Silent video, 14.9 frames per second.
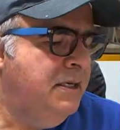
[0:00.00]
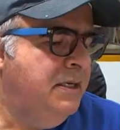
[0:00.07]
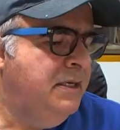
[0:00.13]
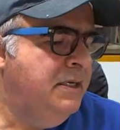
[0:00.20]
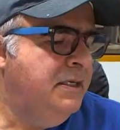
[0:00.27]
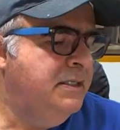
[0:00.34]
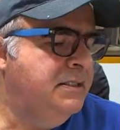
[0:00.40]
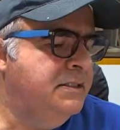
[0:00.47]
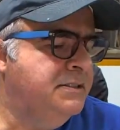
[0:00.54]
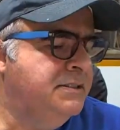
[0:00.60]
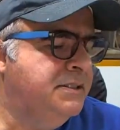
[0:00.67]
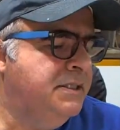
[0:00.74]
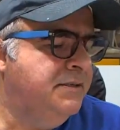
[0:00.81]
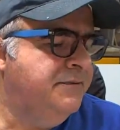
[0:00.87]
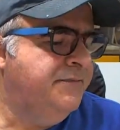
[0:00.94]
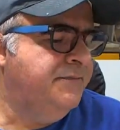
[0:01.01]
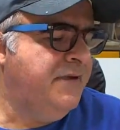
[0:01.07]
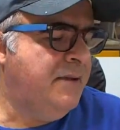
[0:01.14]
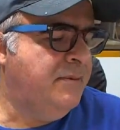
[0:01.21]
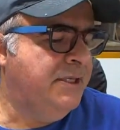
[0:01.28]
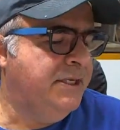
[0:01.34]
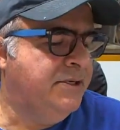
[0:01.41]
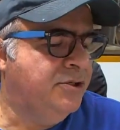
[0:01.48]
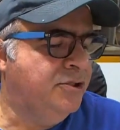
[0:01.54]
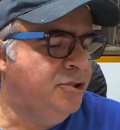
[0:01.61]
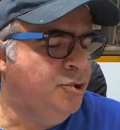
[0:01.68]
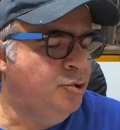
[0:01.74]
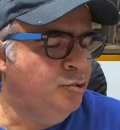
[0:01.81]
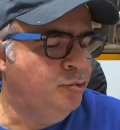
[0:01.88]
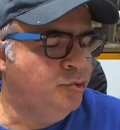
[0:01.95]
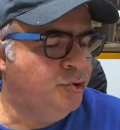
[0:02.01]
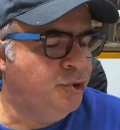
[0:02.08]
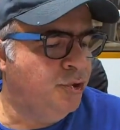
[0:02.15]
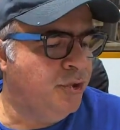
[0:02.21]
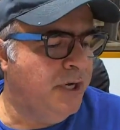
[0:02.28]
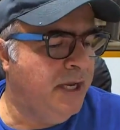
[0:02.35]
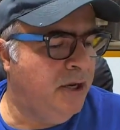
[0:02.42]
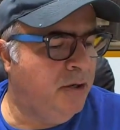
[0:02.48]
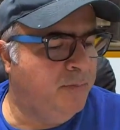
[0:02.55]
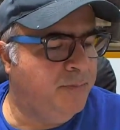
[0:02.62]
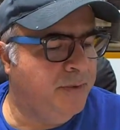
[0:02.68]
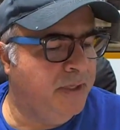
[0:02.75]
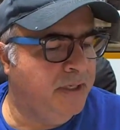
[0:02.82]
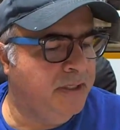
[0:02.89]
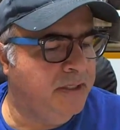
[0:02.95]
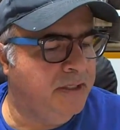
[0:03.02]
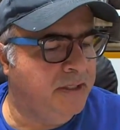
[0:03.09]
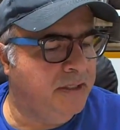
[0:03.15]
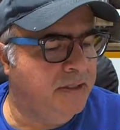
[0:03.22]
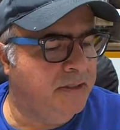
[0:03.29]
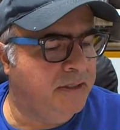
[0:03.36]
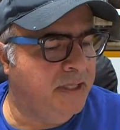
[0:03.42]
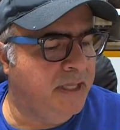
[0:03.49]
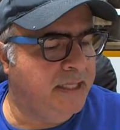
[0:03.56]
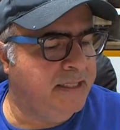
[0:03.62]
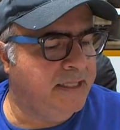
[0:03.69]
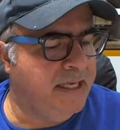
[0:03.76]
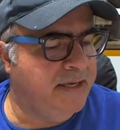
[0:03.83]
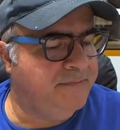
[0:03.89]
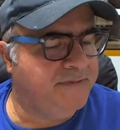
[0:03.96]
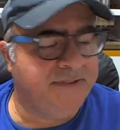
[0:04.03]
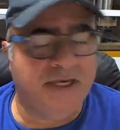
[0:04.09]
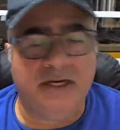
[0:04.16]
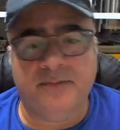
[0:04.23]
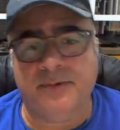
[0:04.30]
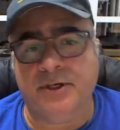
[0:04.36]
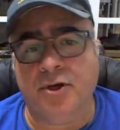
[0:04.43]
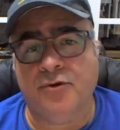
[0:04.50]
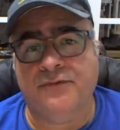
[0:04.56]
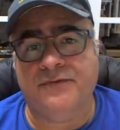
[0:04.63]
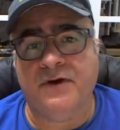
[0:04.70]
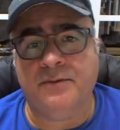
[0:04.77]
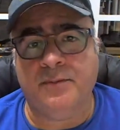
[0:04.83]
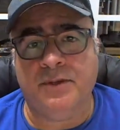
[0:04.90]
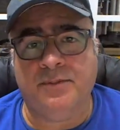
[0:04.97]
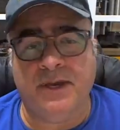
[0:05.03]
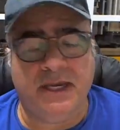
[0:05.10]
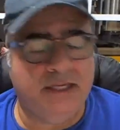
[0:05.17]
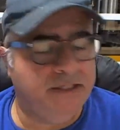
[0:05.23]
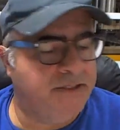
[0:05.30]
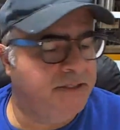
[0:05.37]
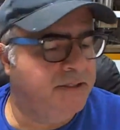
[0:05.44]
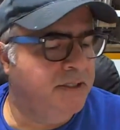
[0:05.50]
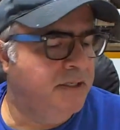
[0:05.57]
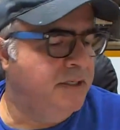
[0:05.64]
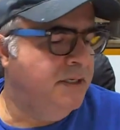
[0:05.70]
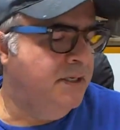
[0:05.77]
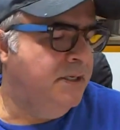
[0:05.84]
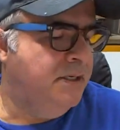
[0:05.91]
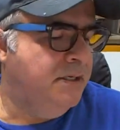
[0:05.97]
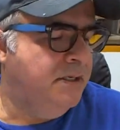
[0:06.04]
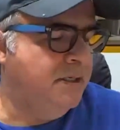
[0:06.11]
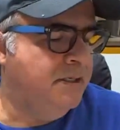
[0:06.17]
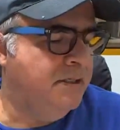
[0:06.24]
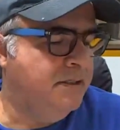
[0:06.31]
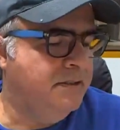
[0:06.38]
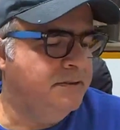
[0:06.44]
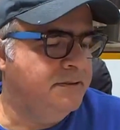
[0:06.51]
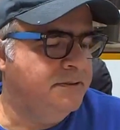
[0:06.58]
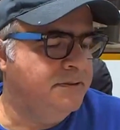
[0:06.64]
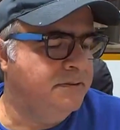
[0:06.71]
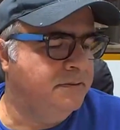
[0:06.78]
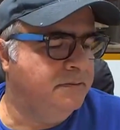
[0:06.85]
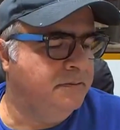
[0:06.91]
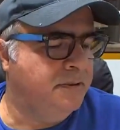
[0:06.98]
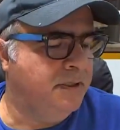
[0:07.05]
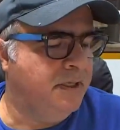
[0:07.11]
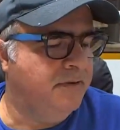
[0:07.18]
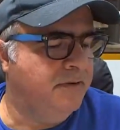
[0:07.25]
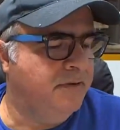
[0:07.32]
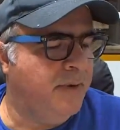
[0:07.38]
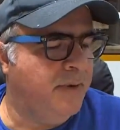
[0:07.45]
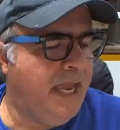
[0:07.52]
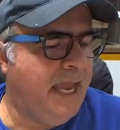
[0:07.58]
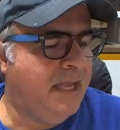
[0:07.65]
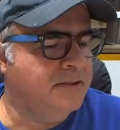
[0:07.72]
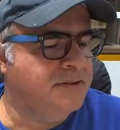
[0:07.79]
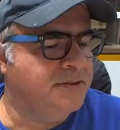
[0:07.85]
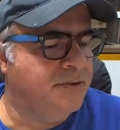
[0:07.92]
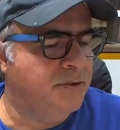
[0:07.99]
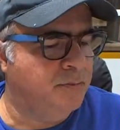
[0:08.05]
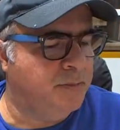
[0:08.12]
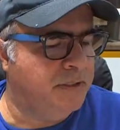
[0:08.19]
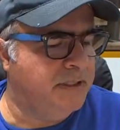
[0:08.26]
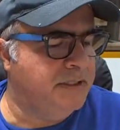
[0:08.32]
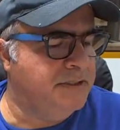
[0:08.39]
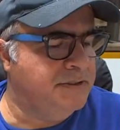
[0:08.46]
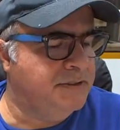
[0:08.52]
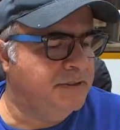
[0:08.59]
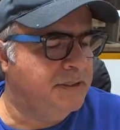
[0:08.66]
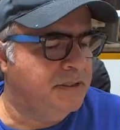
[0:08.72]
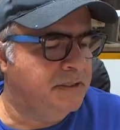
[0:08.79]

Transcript: his family could use your help, and they have set up a GoFundMe page to give him a hand. So please,